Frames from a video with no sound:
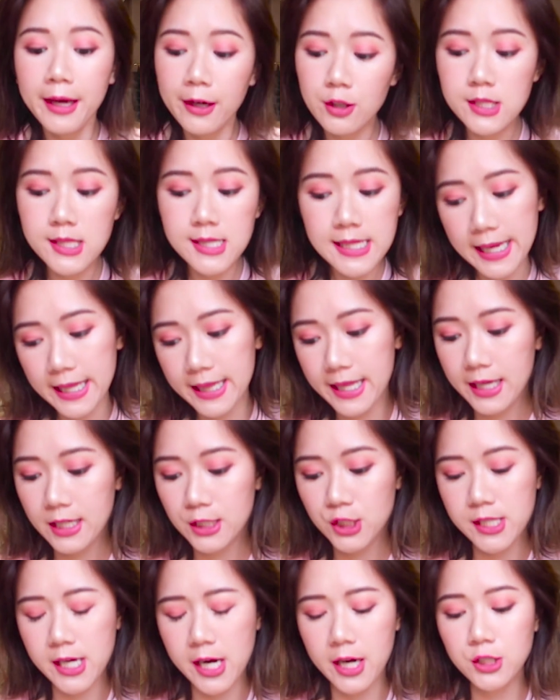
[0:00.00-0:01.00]
hairstyling
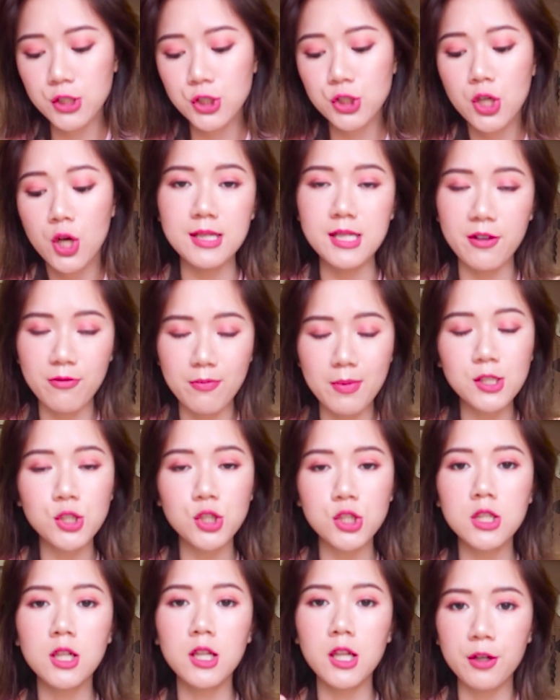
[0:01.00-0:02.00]
sesh, as I've
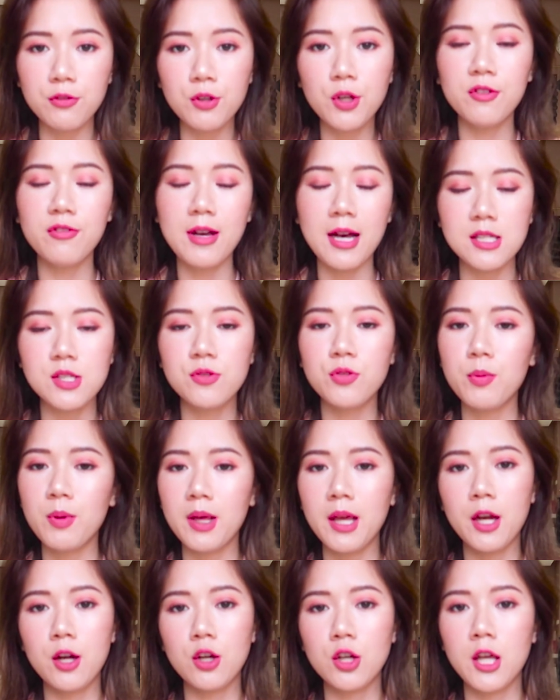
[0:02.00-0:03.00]
mentioned, a lot of you have asked for my
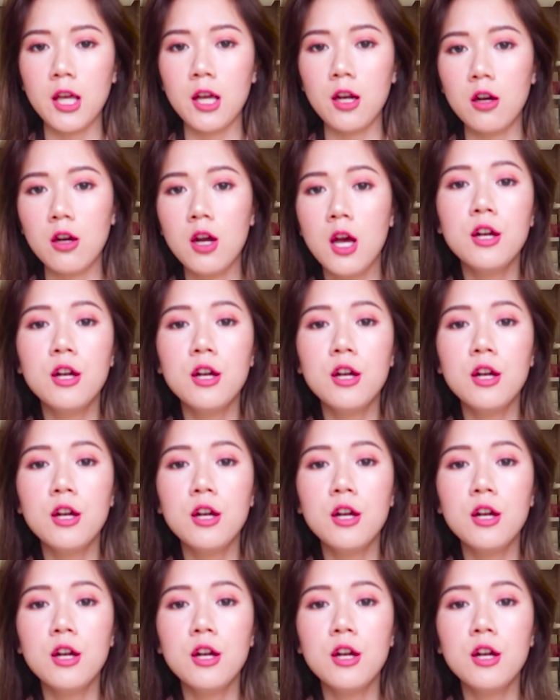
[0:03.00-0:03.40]
hair care.